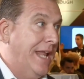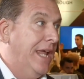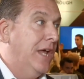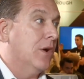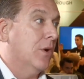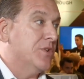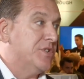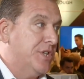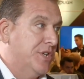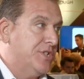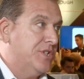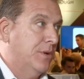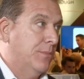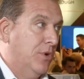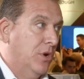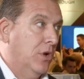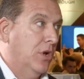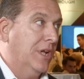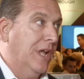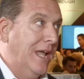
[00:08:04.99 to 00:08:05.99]
ecosystem
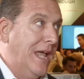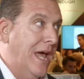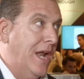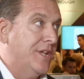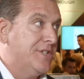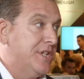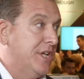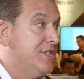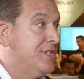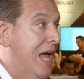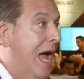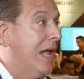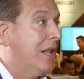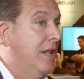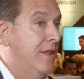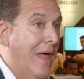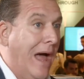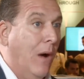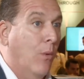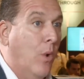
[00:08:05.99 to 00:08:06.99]
are looking at us
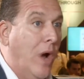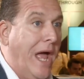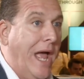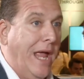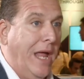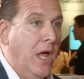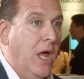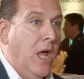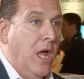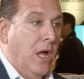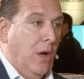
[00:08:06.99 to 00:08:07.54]
exactly that way,